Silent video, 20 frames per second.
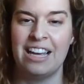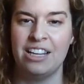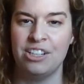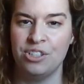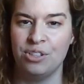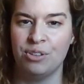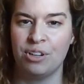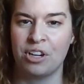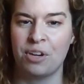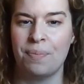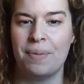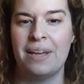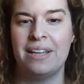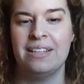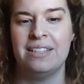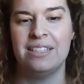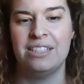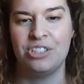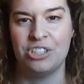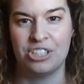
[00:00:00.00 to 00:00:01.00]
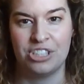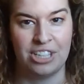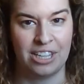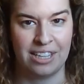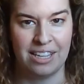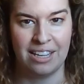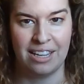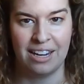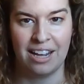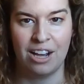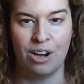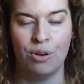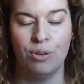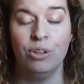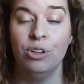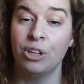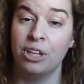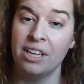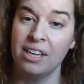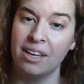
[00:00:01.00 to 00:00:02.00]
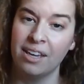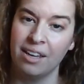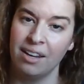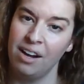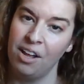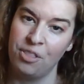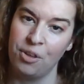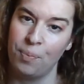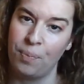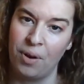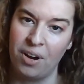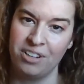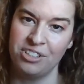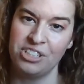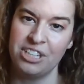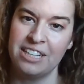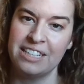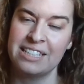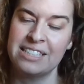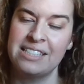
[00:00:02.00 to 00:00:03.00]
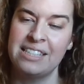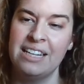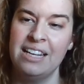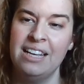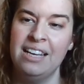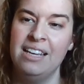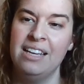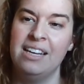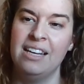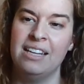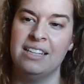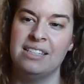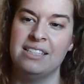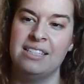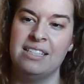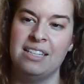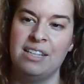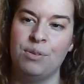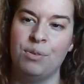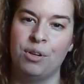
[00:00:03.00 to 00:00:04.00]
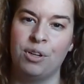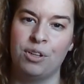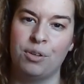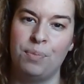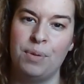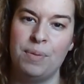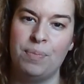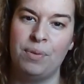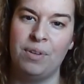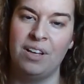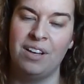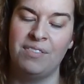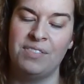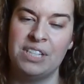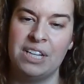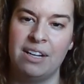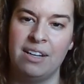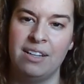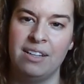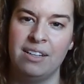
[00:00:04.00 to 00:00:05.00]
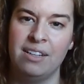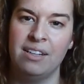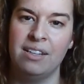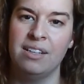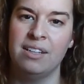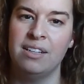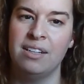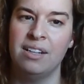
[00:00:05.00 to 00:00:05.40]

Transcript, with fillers: I do recommend just checking it out, looking at other projects and seeing what other people have done.